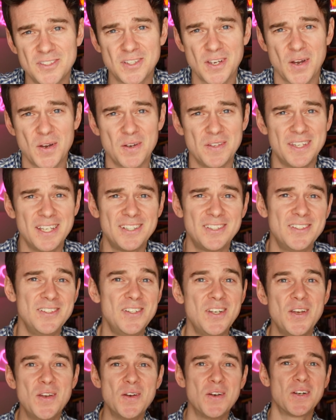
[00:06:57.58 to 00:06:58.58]
So this
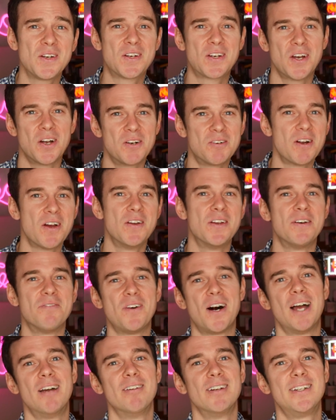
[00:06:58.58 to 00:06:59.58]
new
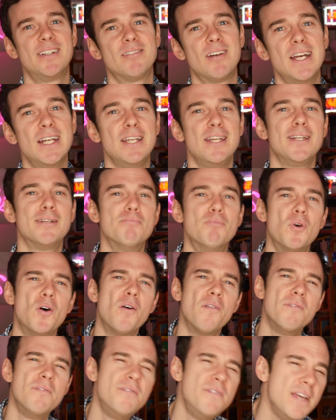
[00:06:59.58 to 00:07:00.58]
coronavirus strain is
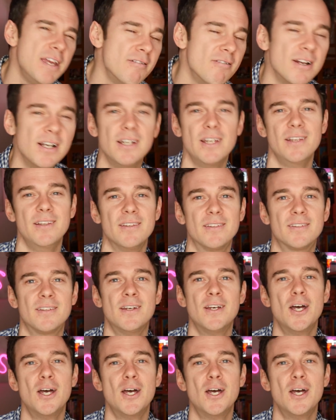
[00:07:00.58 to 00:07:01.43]
more virulent.